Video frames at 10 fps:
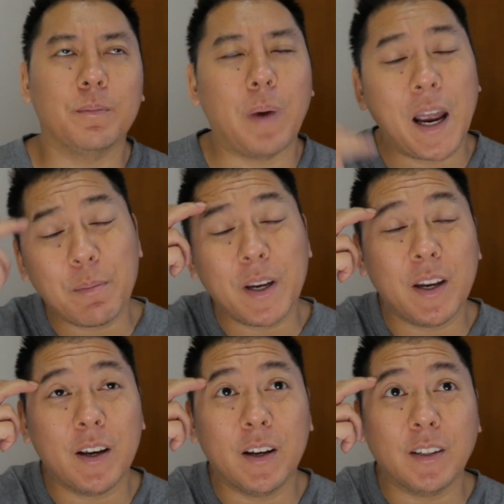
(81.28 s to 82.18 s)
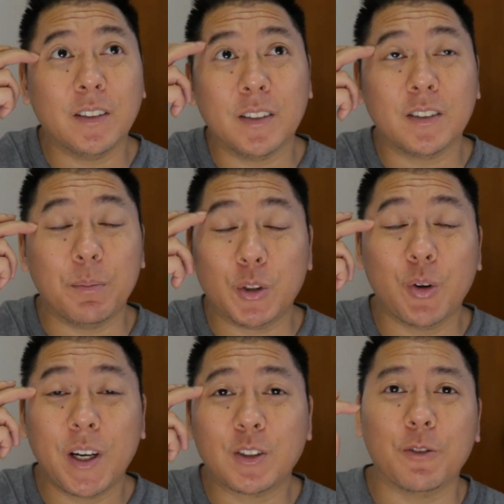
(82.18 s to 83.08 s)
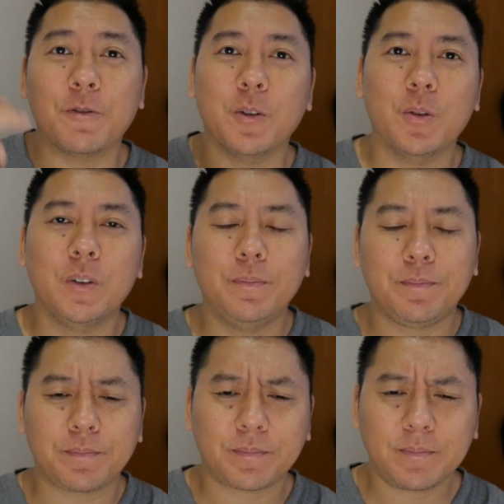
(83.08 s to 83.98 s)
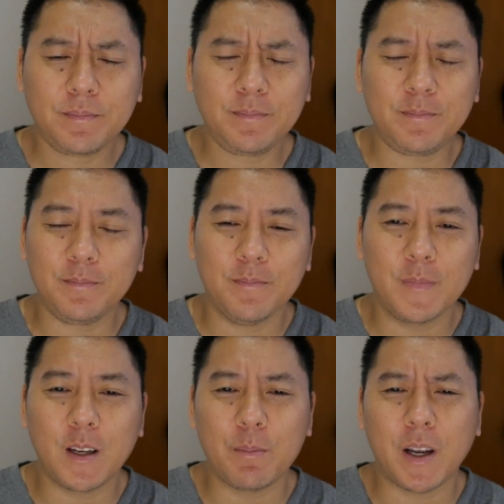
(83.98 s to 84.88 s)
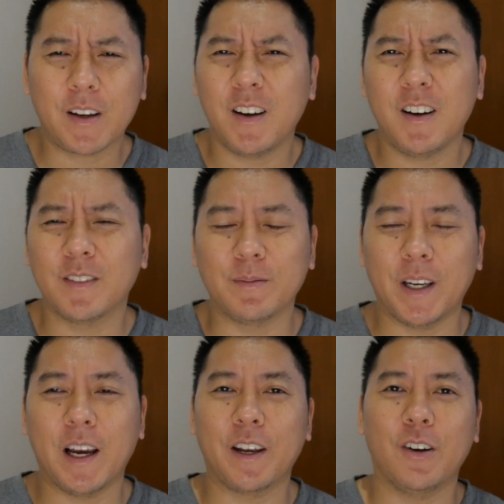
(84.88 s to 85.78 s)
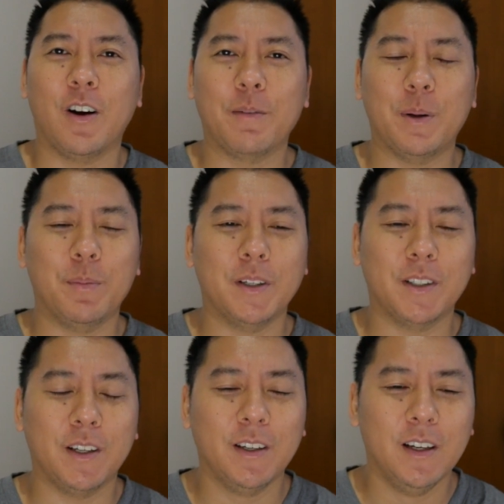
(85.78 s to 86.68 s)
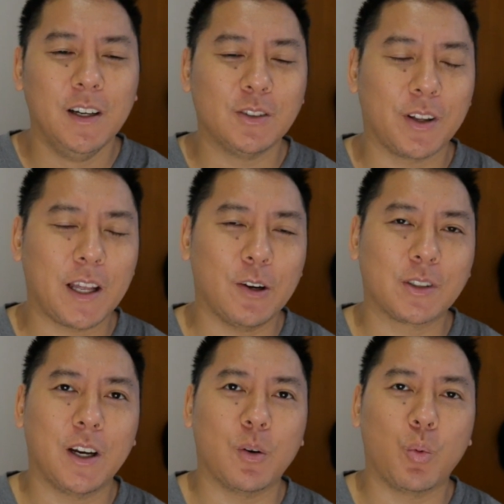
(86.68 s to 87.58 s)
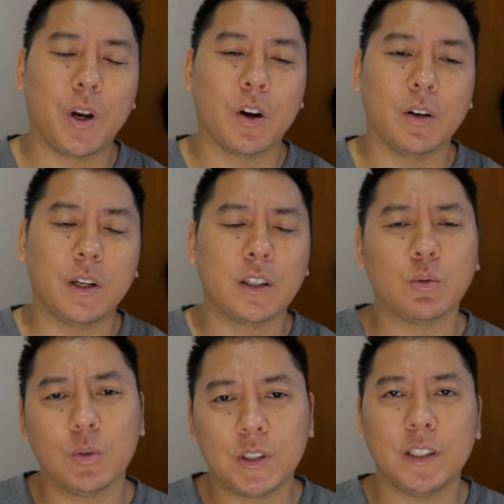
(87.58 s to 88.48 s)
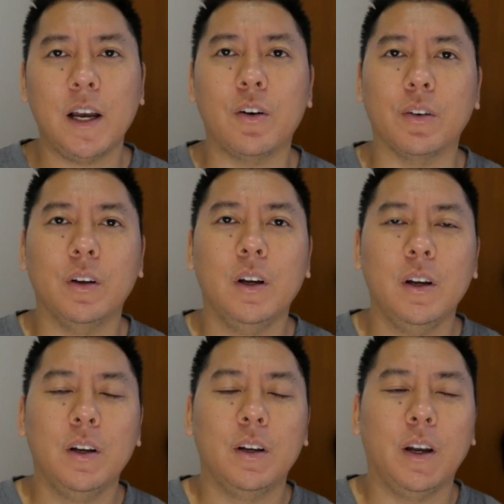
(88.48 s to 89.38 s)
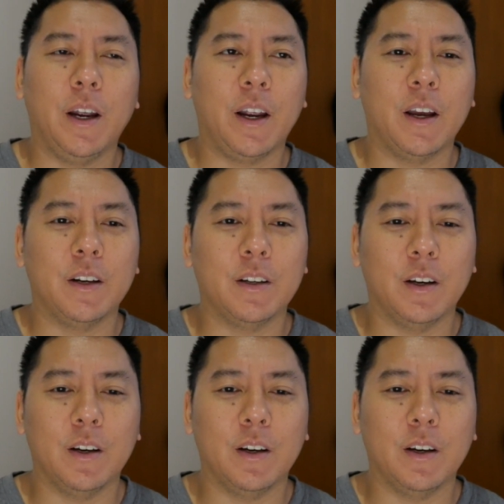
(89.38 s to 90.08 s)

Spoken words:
buy me some drinks or food. And I'm like, oh, yeah, you know, I've been busy. So I thought that was kind of weird. And he goes, well, sit down. And